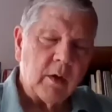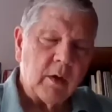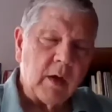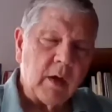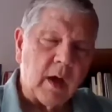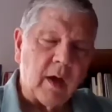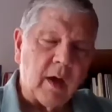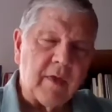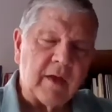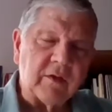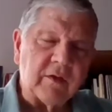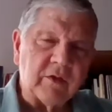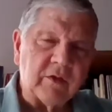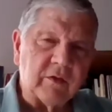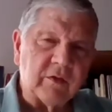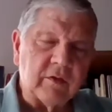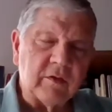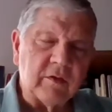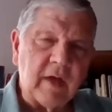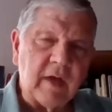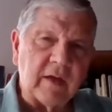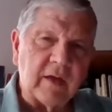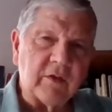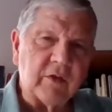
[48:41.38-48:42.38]

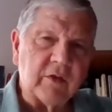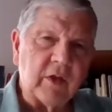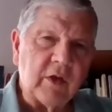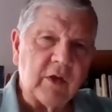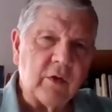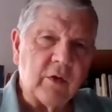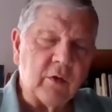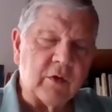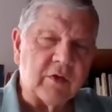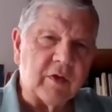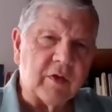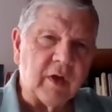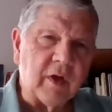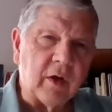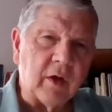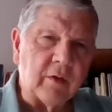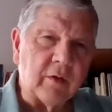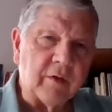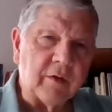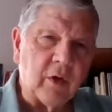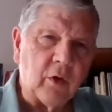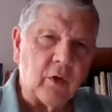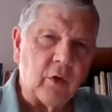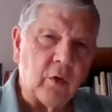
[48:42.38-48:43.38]
that's huge. The
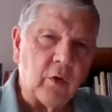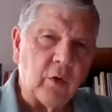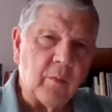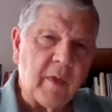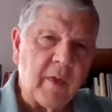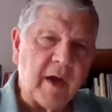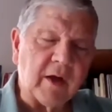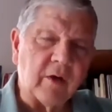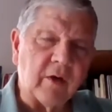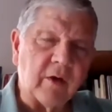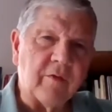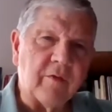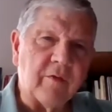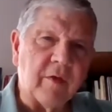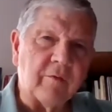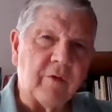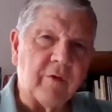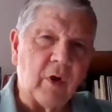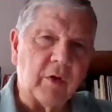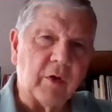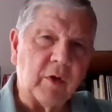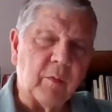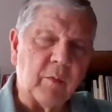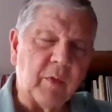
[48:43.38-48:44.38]
whole matter of the
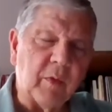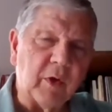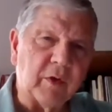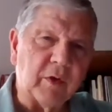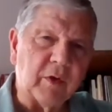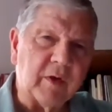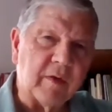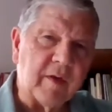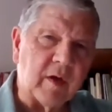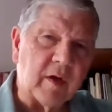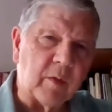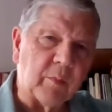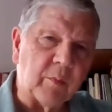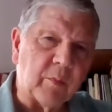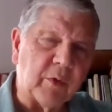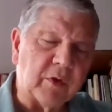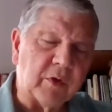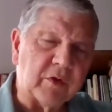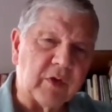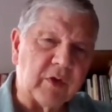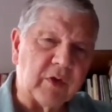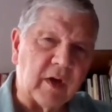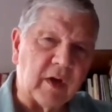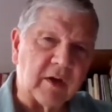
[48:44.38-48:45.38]
vulnerability that it puts
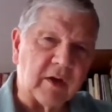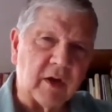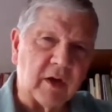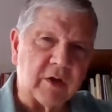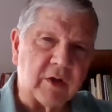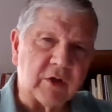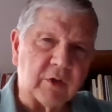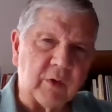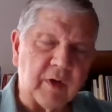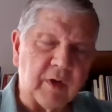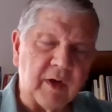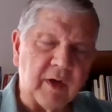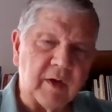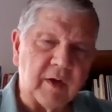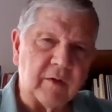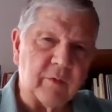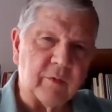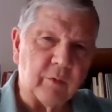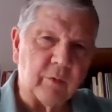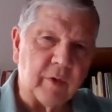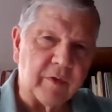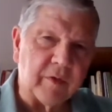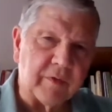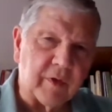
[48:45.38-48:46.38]
our country in
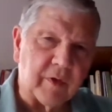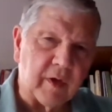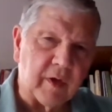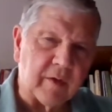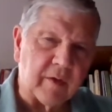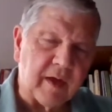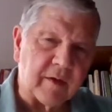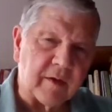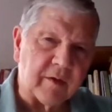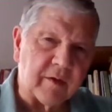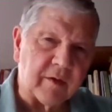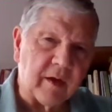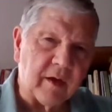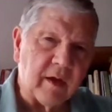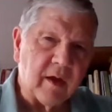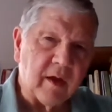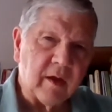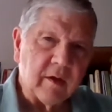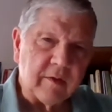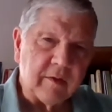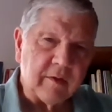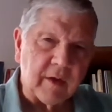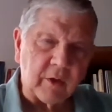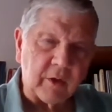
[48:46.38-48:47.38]
with the
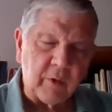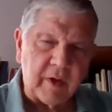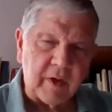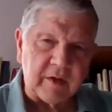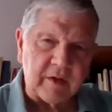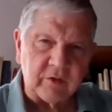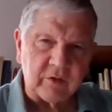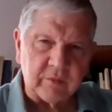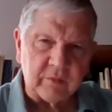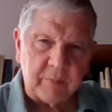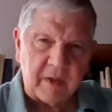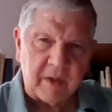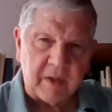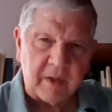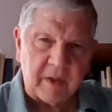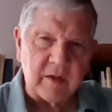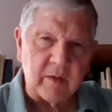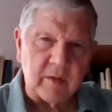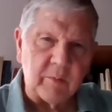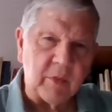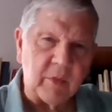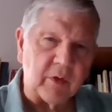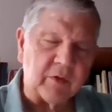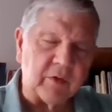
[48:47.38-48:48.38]
great spending
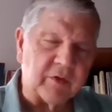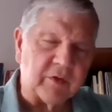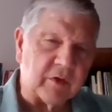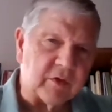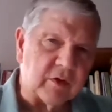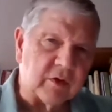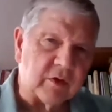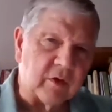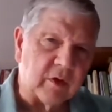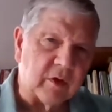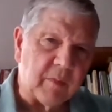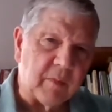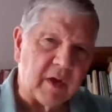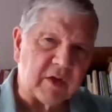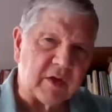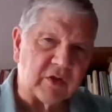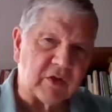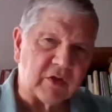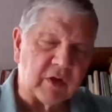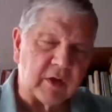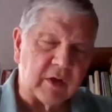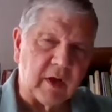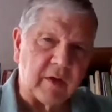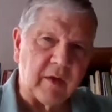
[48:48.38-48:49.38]
bills that you had mentioned,
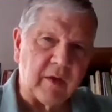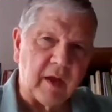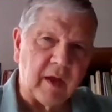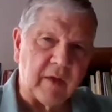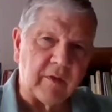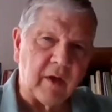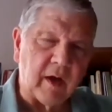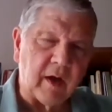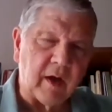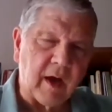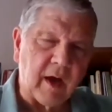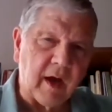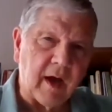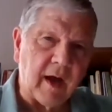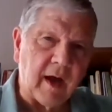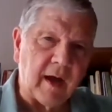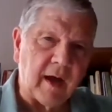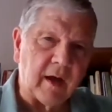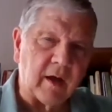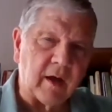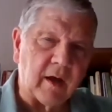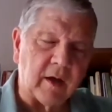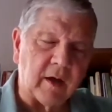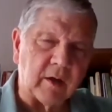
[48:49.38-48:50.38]
and the high
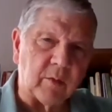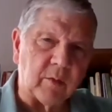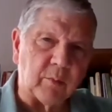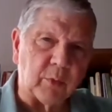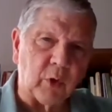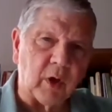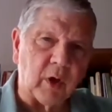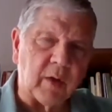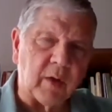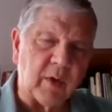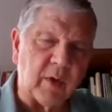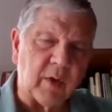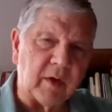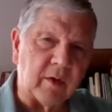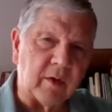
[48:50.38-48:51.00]
unemployment,